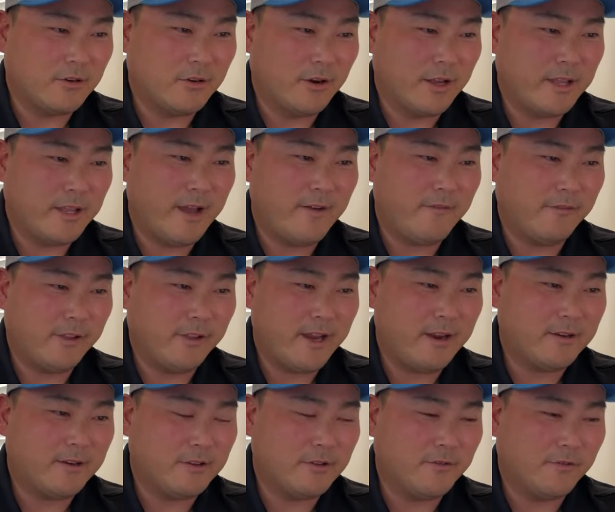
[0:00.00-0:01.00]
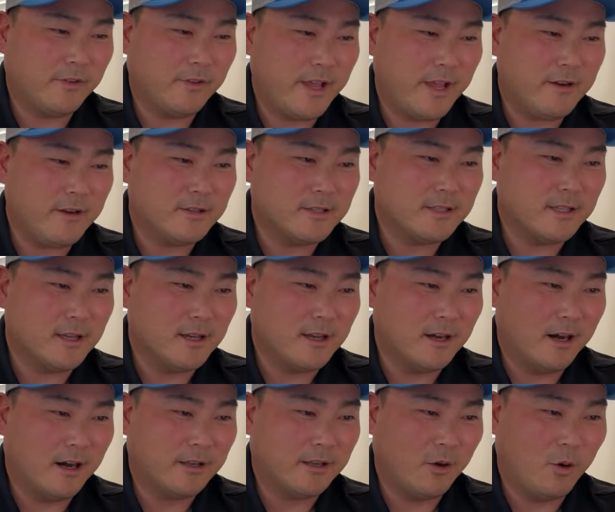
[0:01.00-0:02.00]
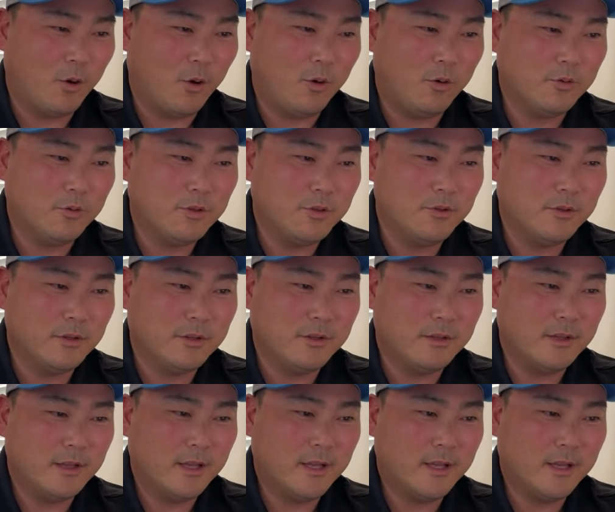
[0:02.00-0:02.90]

great. Yeah, Flair, dude. Flair is on a whole new...